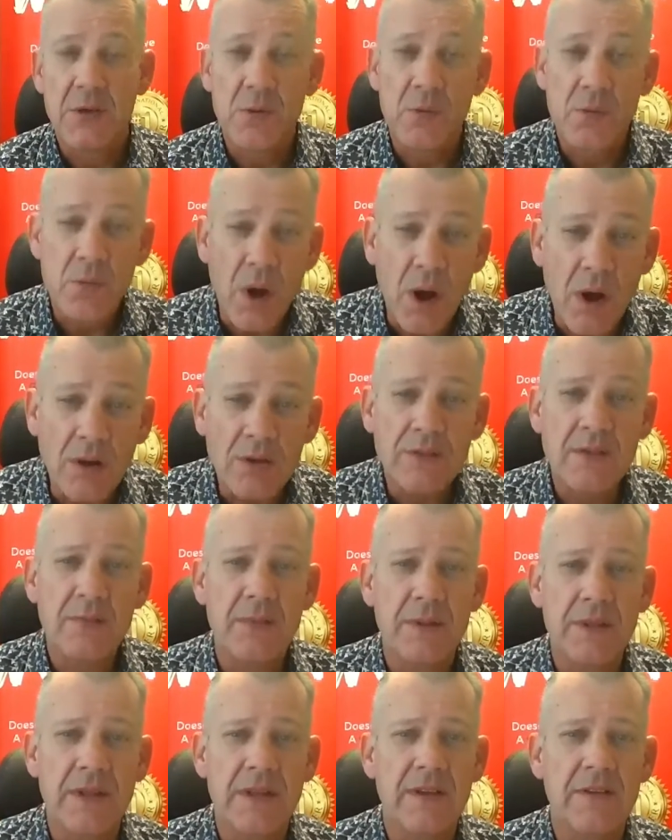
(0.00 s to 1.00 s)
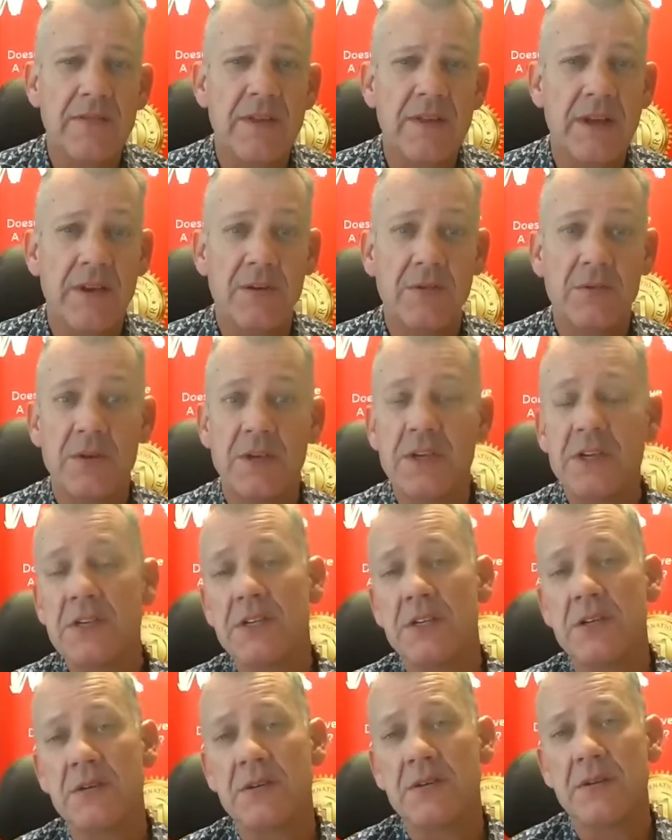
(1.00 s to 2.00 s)
You're wrong to believe that a new
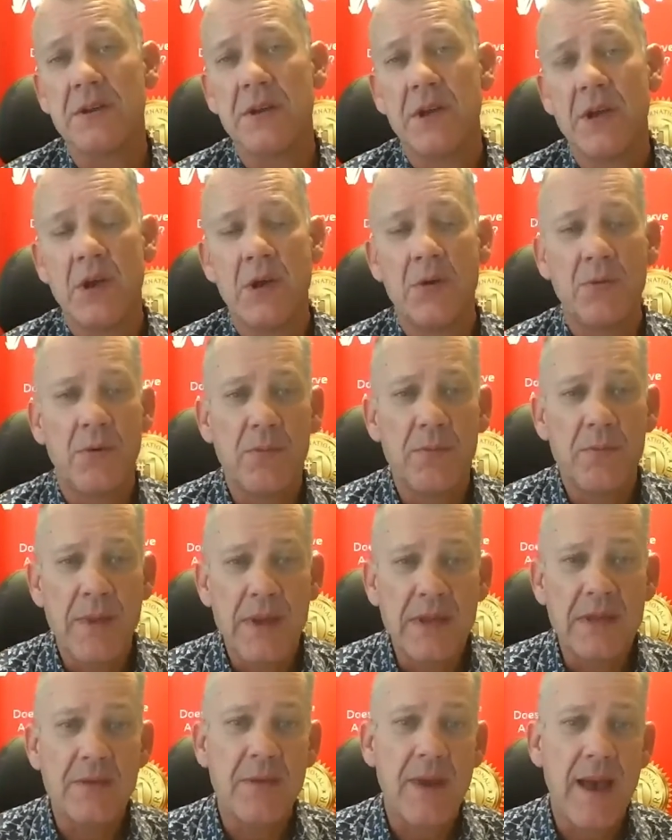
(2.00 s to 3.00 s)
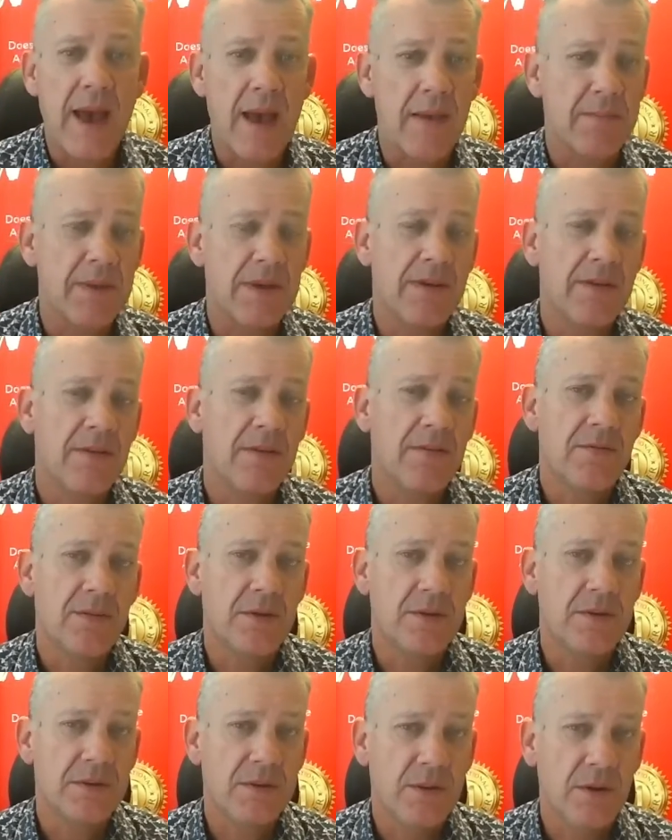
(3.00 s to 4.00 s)
kitchen will make you happy
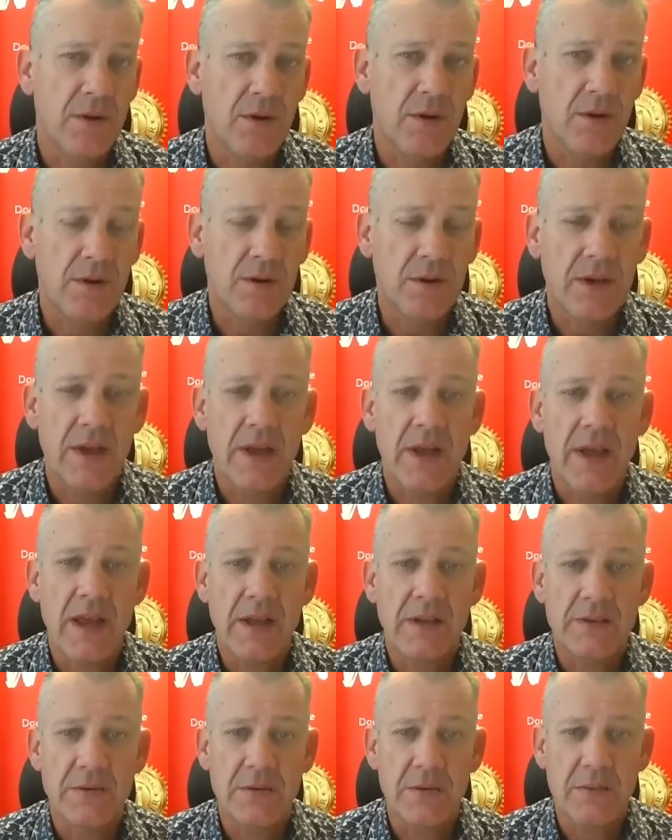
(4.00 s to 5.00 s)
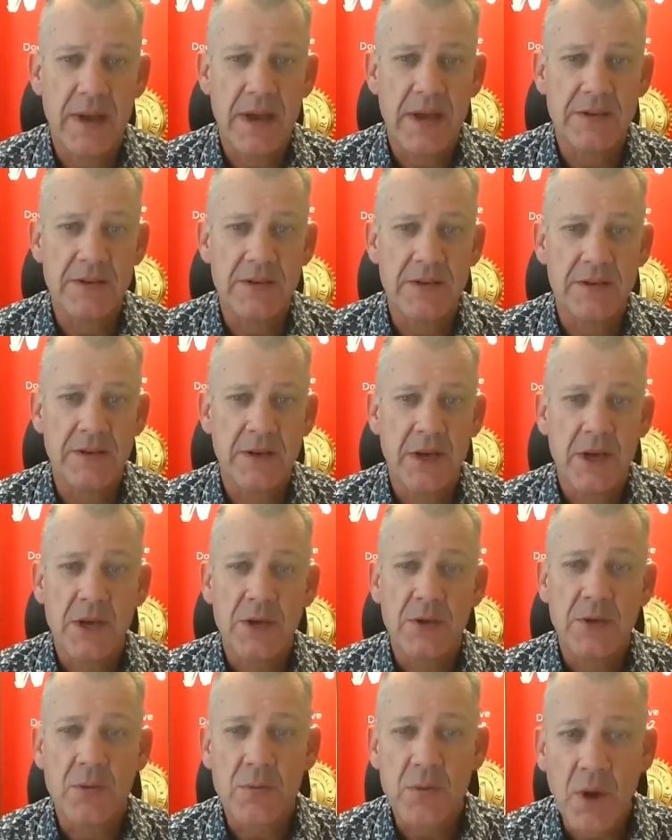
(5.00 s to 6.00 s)
for as long as you imagine.
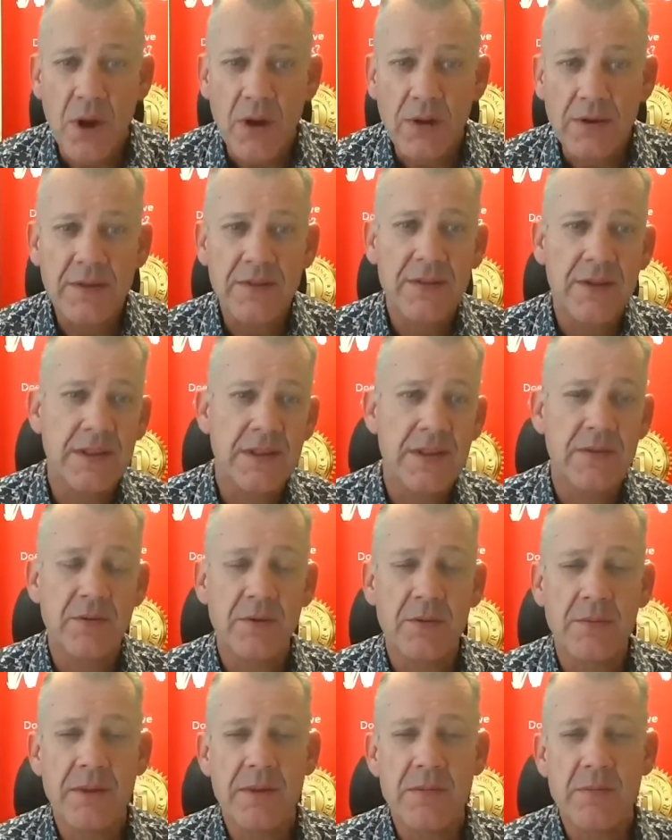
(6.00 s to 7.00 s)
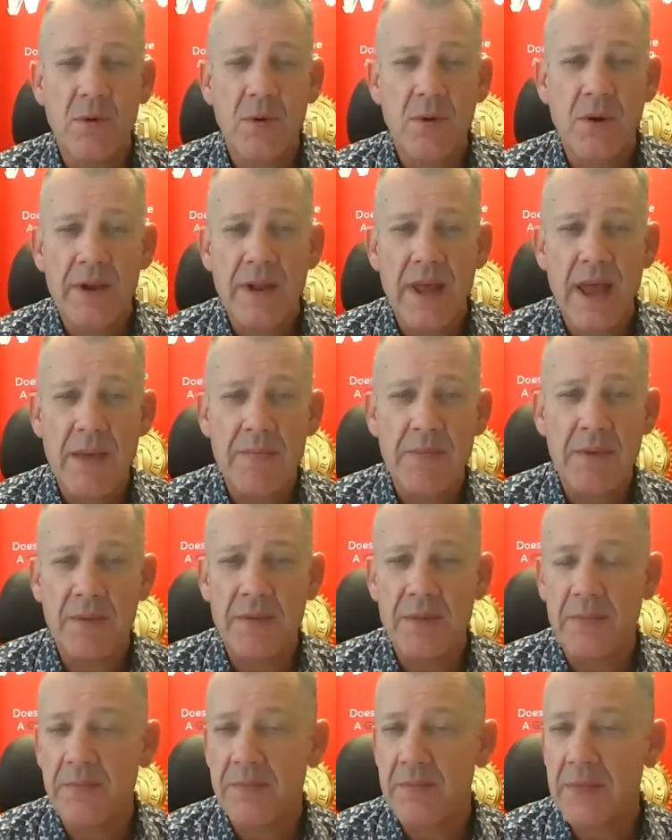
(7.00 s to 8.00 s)
You're wrong to think that you'll be more unhappy
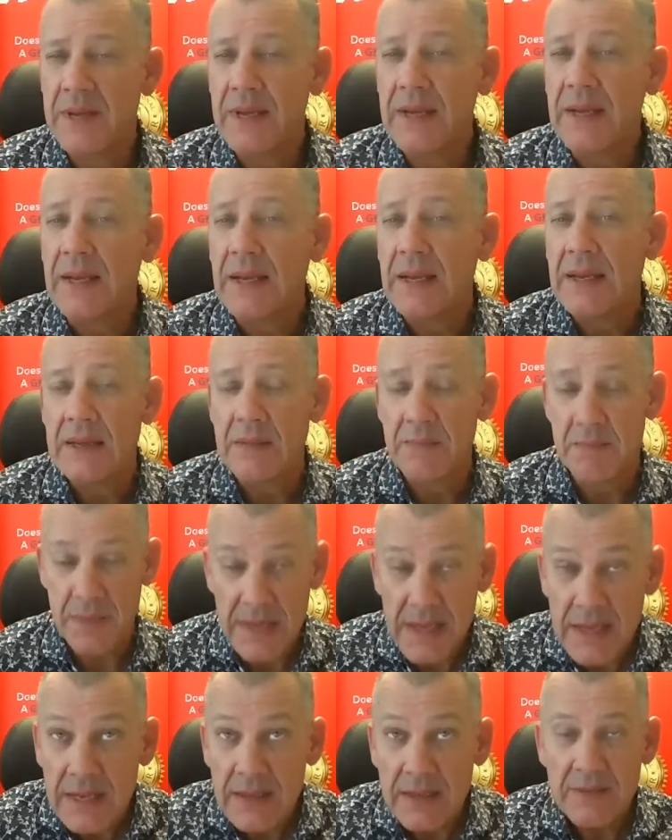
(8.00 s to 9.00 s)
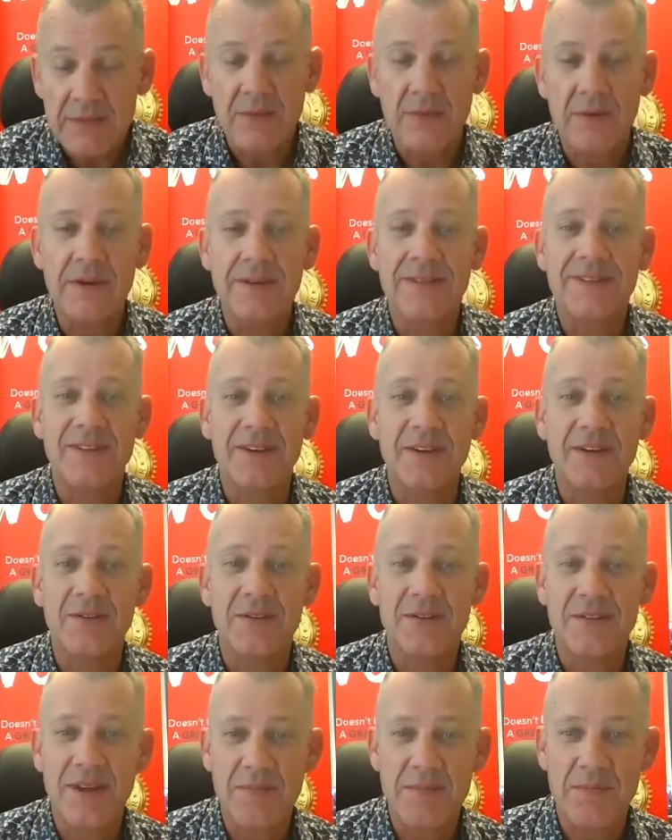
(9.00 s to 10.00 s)
with a big,
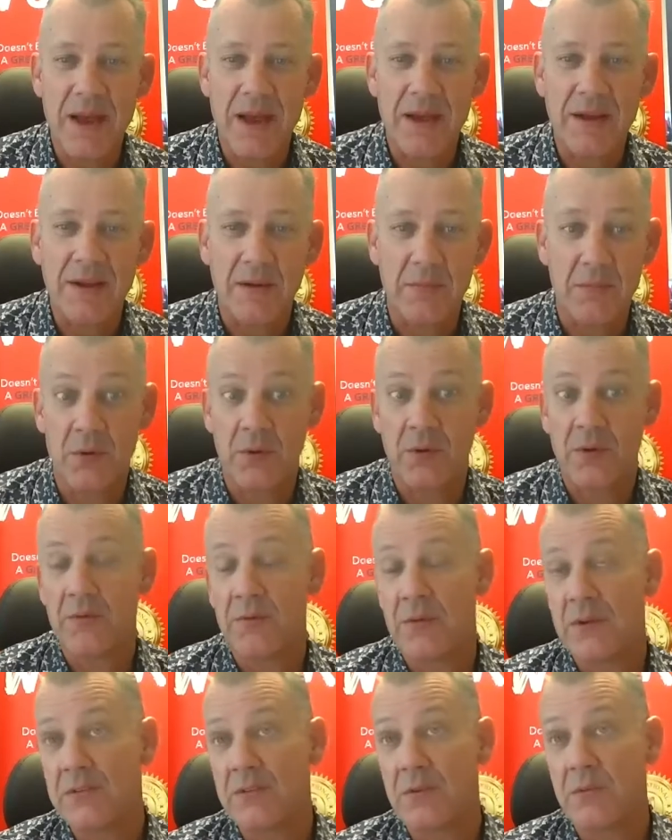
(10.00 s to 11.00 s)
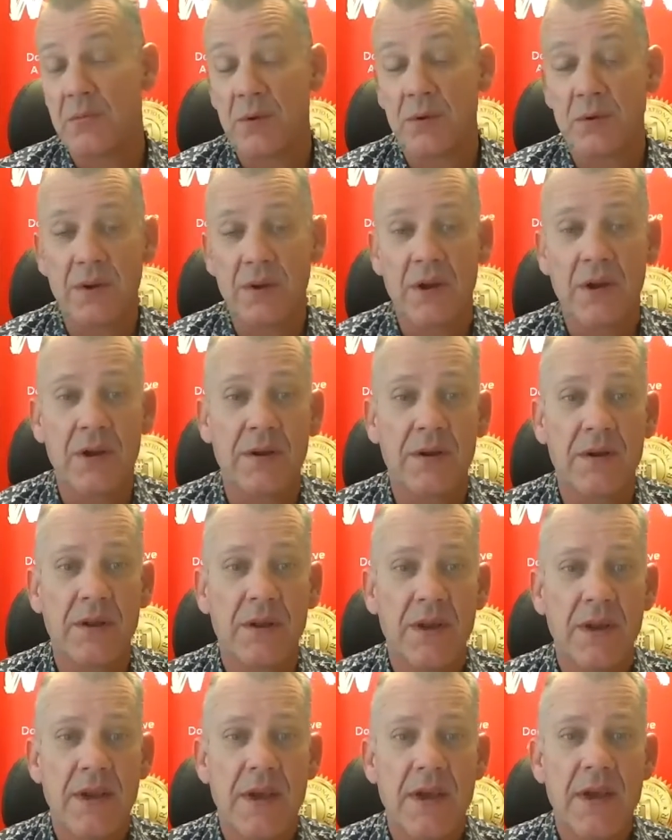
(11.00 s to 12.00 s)
single setback, a broken wrist or a broken heart,